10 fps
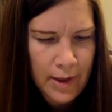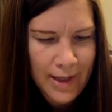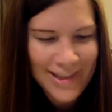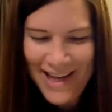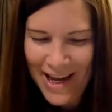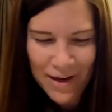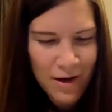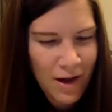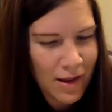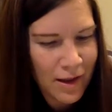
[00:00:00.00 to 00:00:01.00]
And dang it
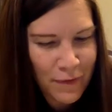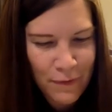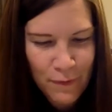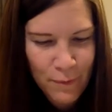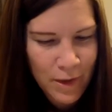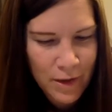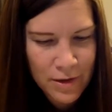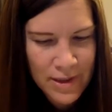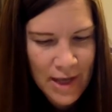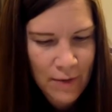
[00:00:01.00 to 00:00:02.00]
all, if the familiar
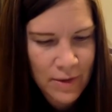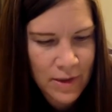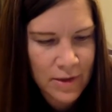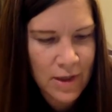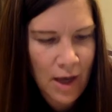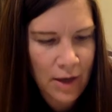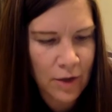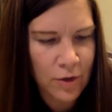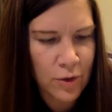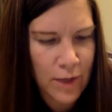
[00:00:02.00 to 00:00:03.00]
sound didn't tug at
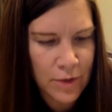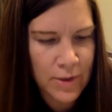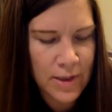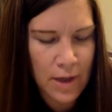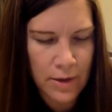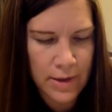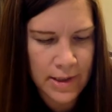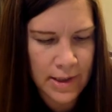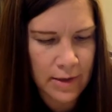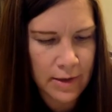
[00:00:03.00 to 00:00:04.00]
her treacherous heart
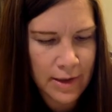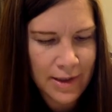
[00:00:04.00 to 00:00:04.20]
still.